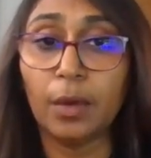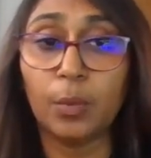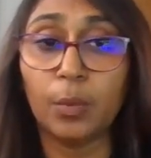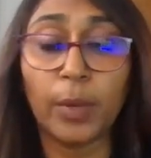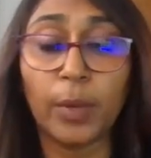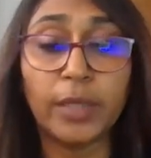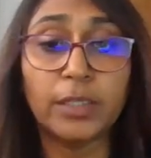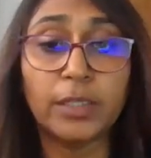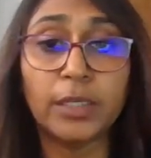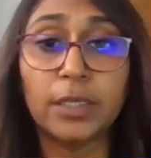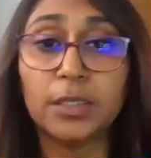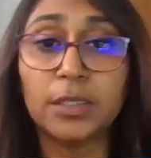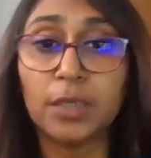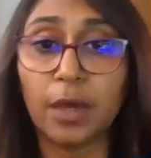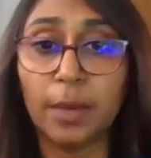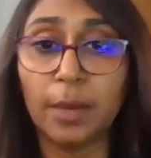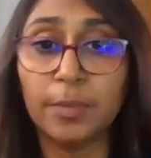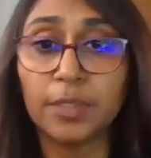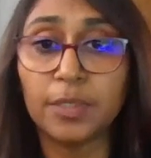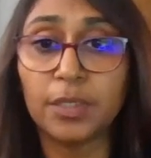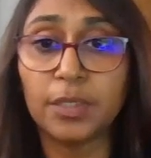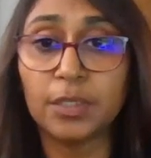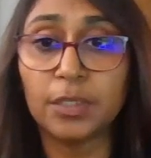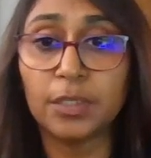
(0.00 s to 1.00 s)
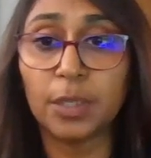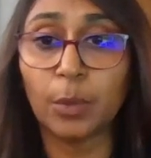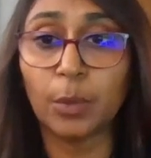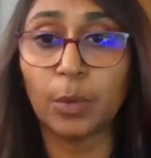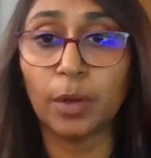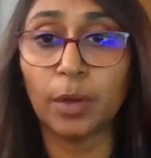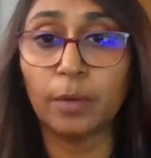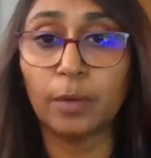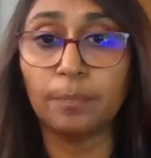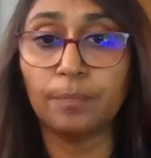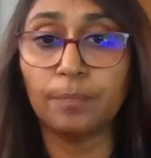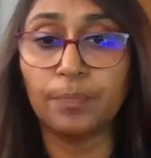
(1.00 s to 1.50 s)
waiting times, and
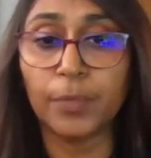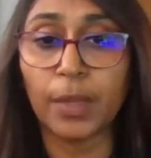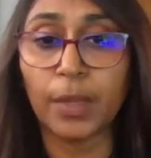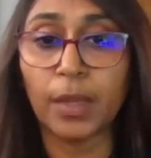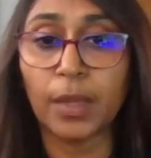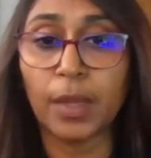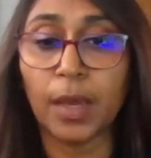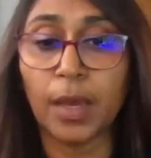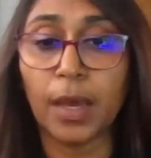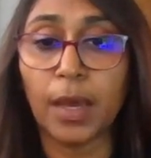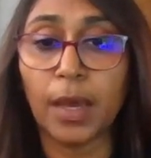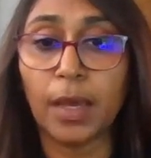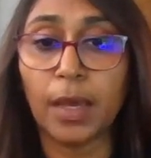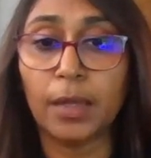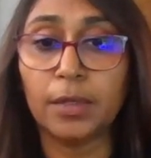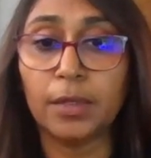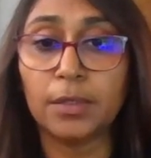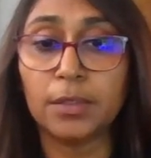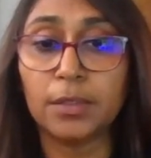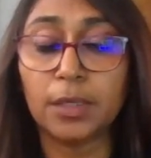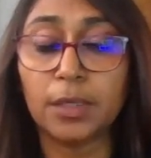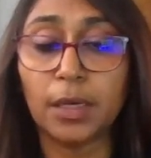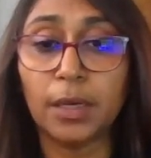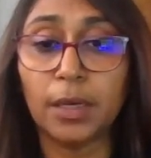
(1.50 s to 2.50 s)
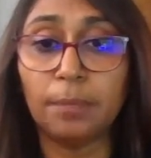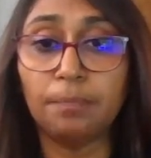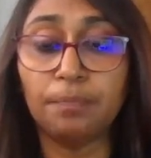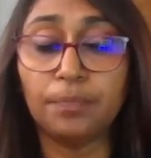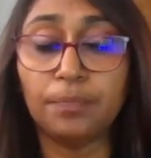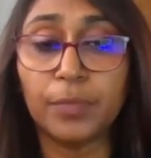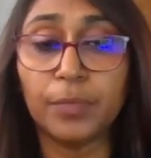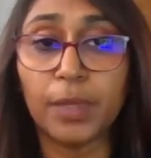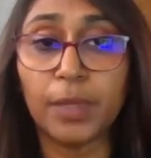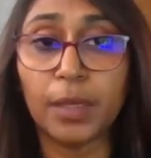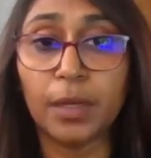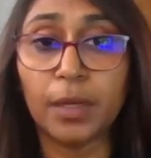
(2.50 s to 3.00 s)
so on. And
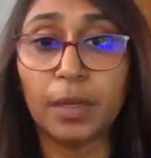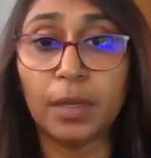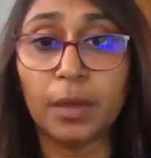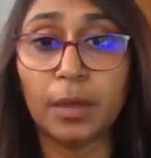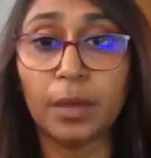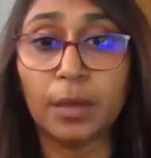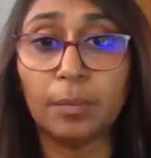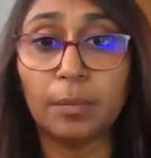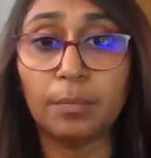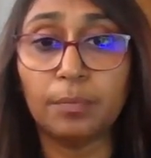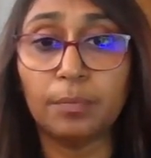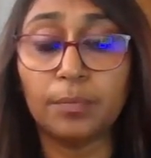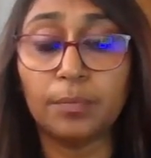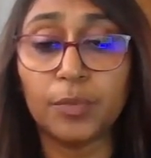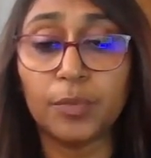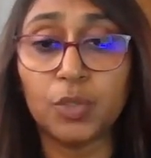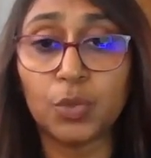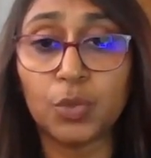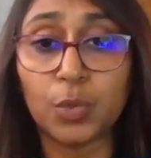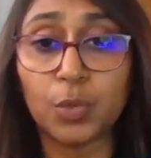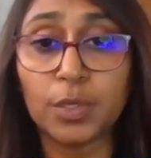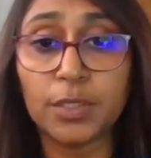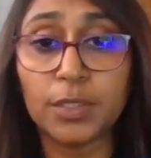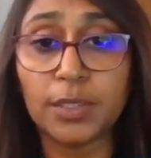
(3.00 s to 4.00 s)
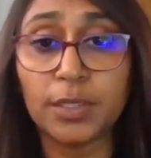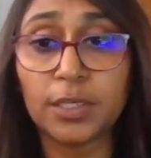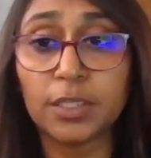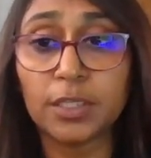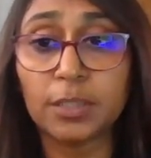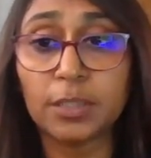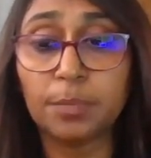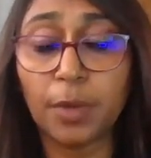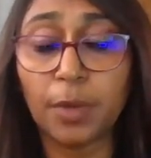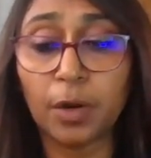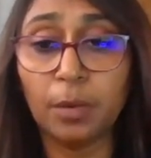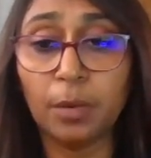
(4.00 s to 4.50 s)
in a choice
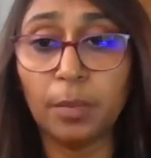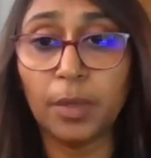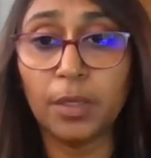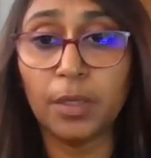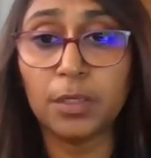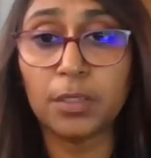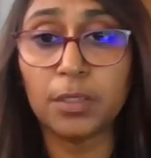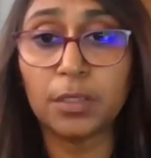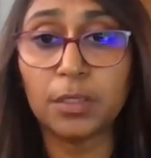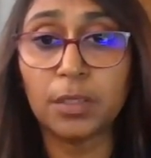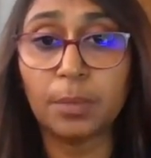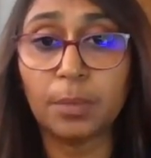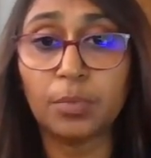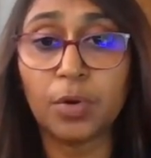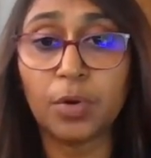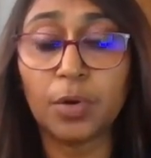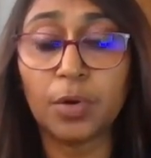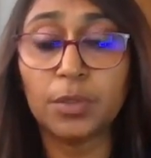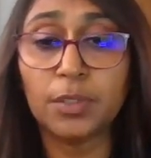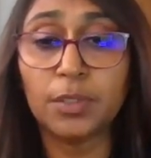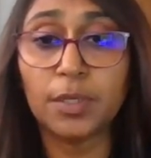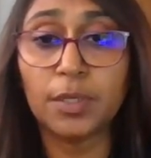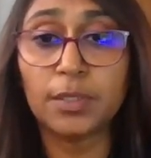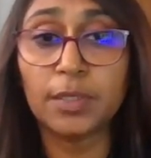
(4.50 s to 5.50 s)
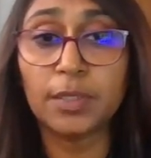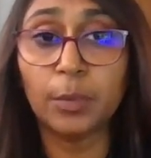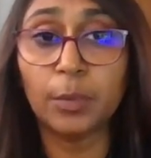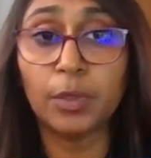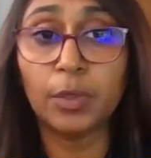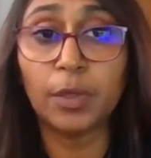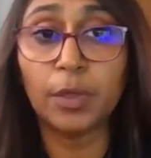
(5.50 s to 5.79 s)
experiment, the process that